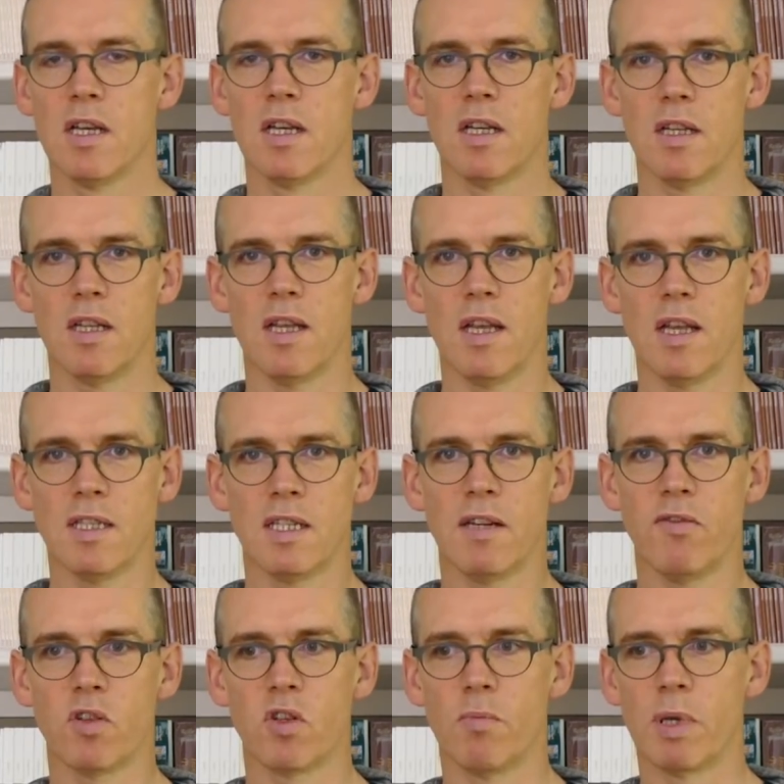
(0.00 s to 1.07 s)
It's
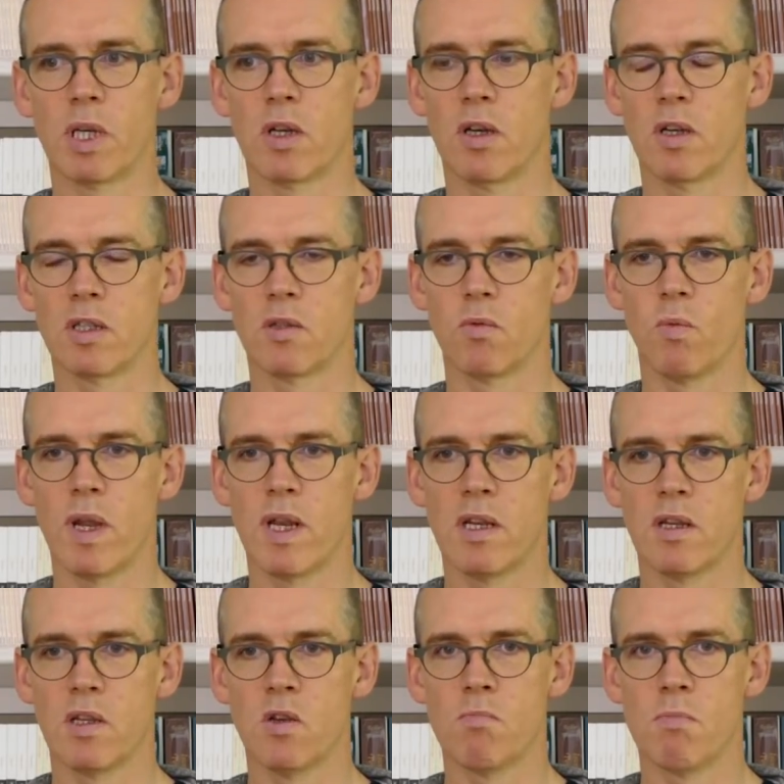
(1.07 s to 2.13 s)
difficult because
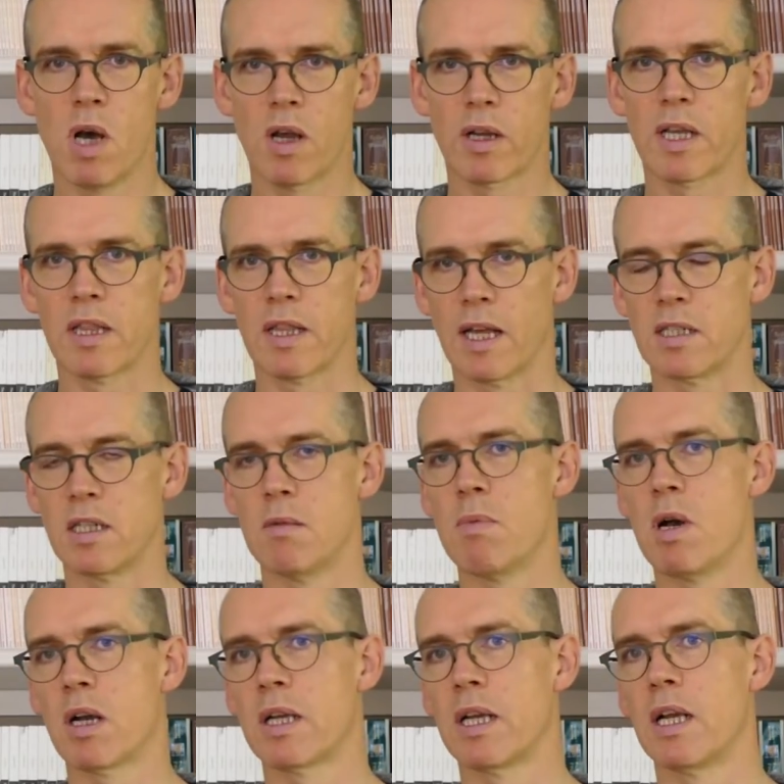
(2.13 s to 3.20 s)
when you're marking that and you're
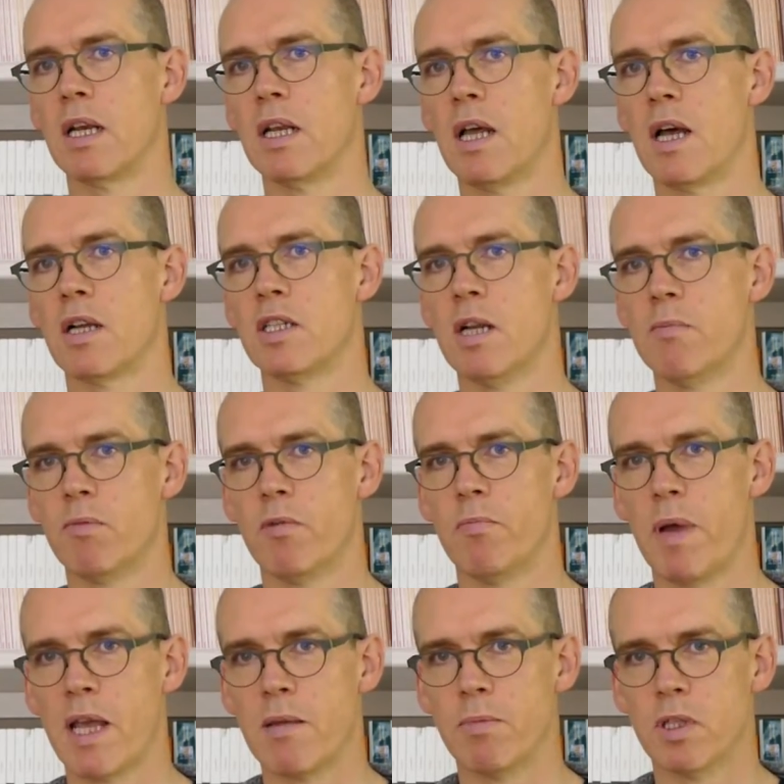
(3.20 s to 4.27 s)
marking a large number of
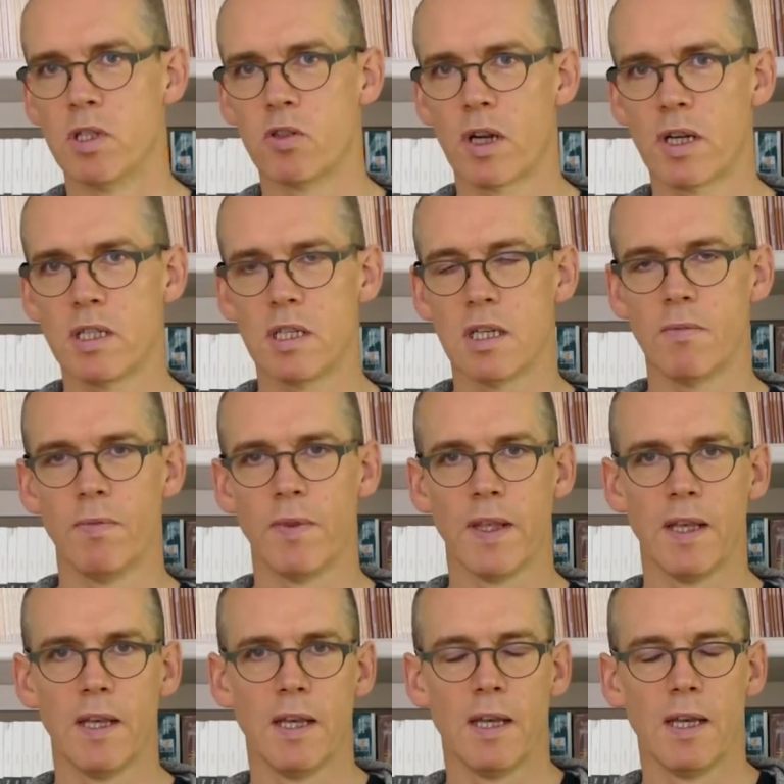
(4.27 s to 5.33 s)
papers, trying to
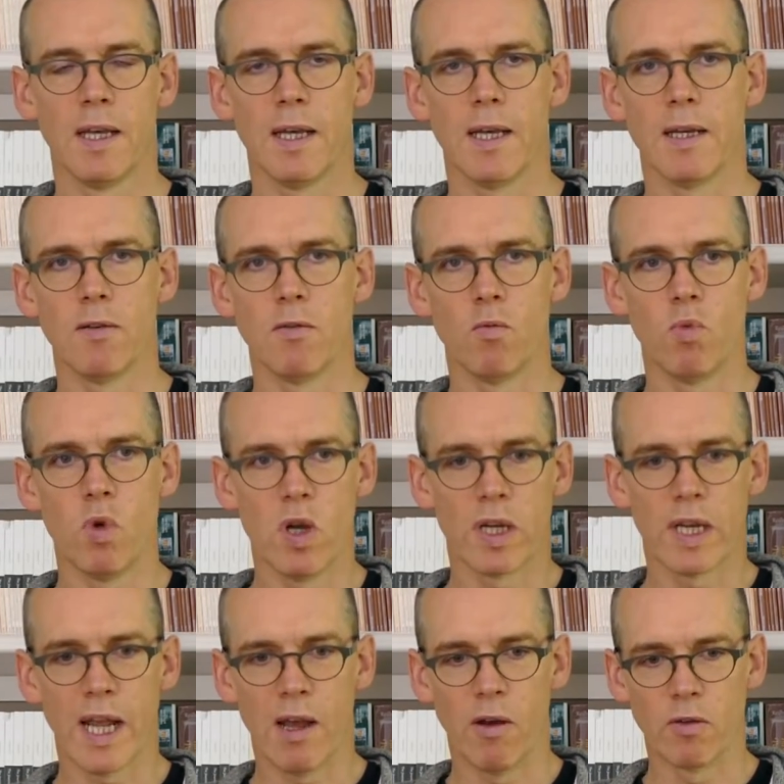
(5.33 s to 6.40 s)

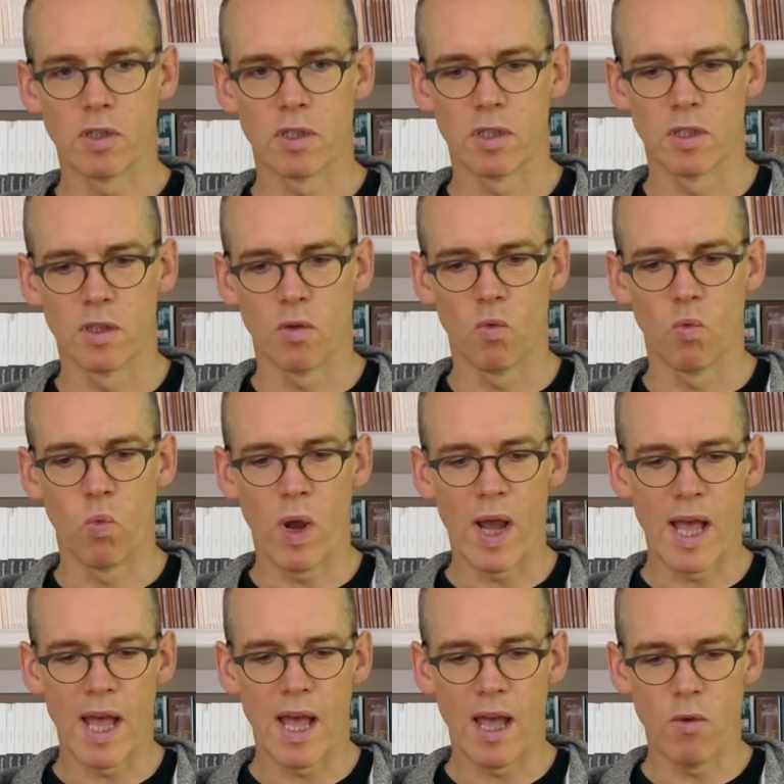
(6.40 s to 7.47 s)
work out
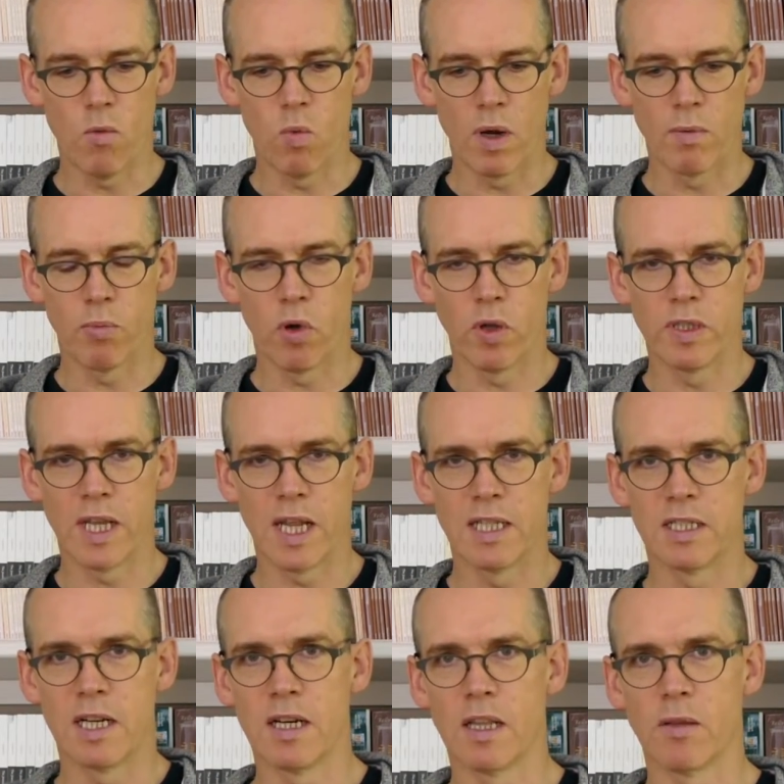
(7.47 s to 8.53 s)
where one point
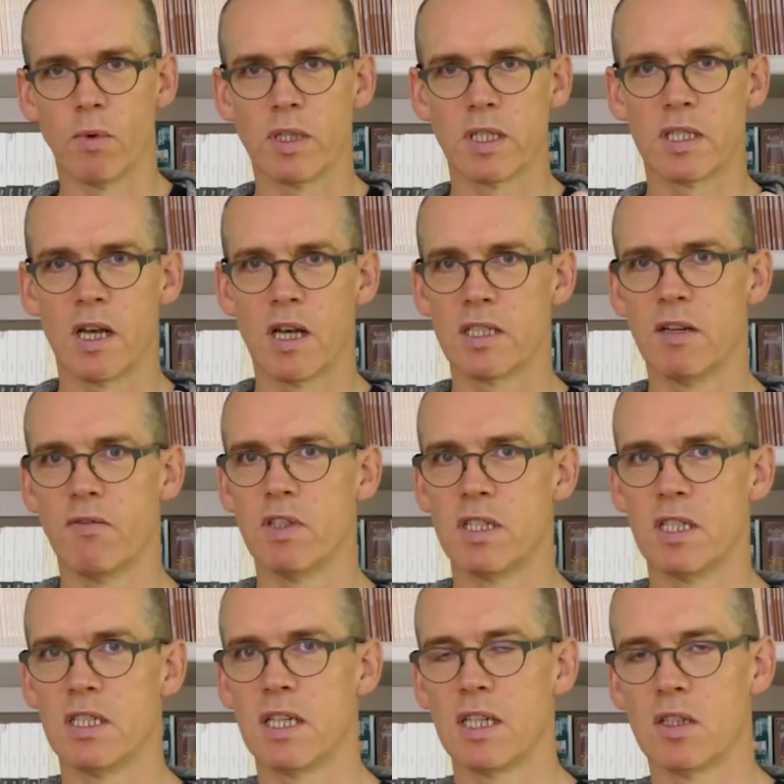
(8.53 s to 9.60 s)
ends and another one starts and if it's
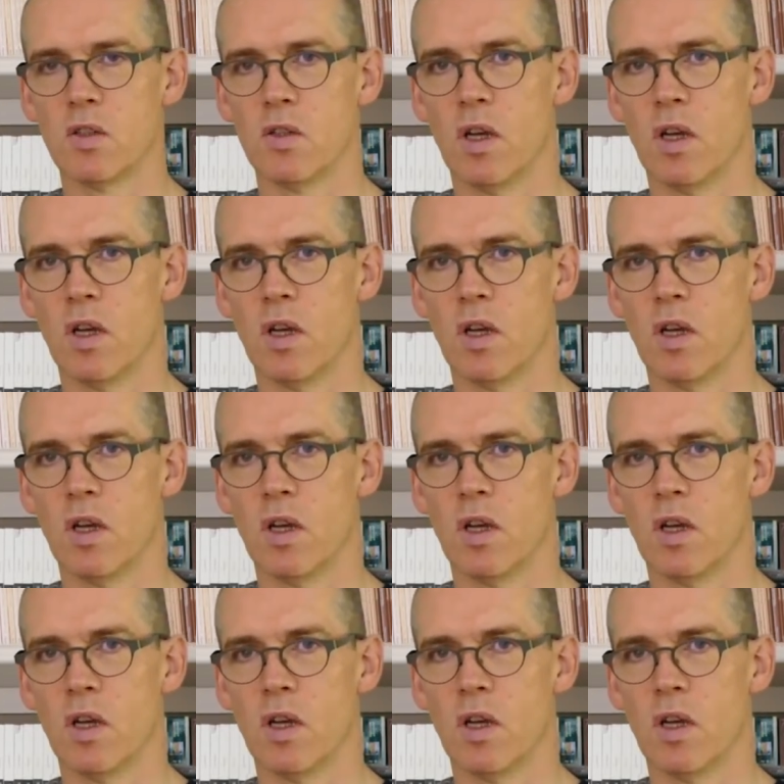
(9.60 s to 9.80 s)
distinct or